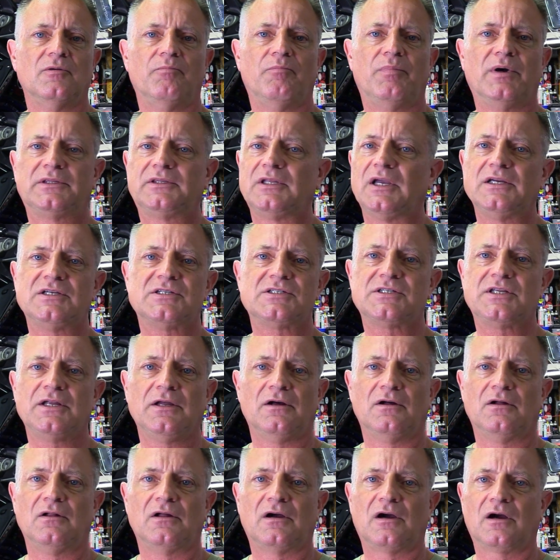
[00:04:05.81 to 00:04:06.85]
but they
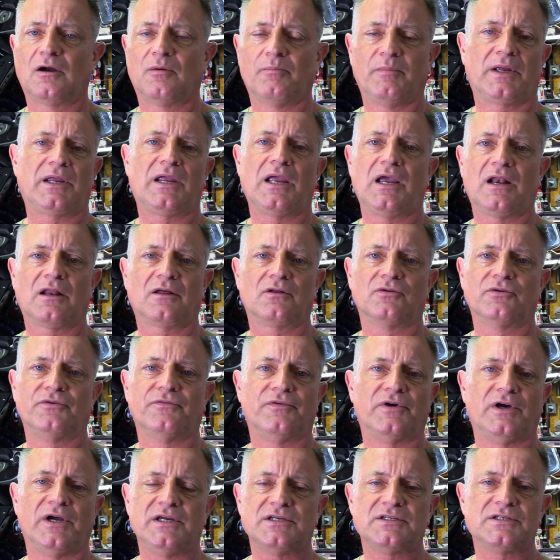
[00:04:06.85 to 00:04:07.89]
still are a mechanical
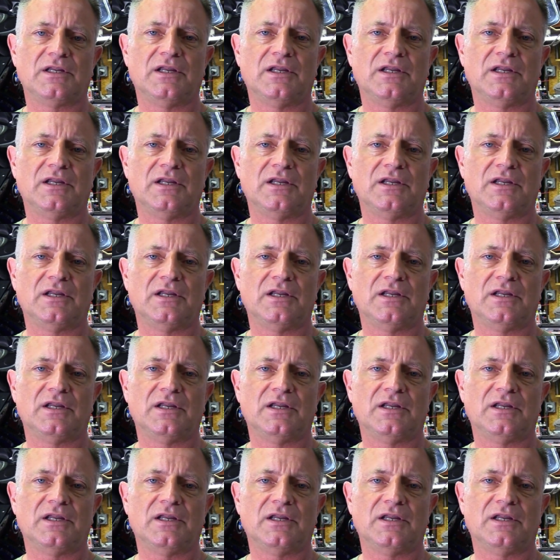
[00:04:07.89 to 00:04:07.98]
device,